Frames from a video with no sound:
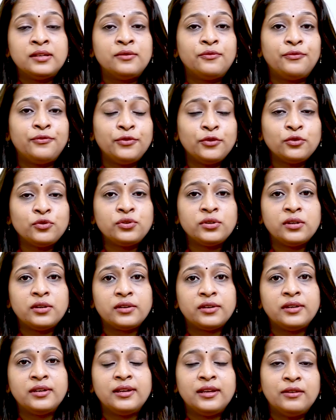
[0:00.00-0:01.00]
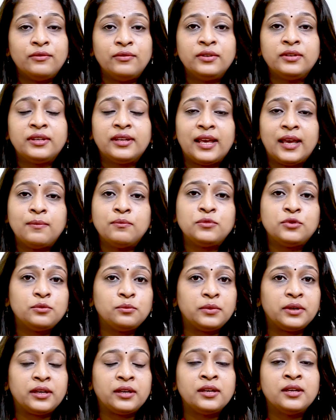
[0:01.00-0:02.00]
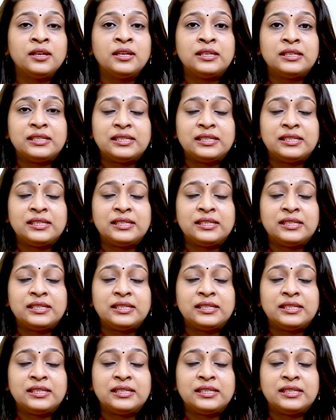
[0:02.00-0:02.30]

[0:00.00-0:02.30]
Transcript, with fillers: few children even came to me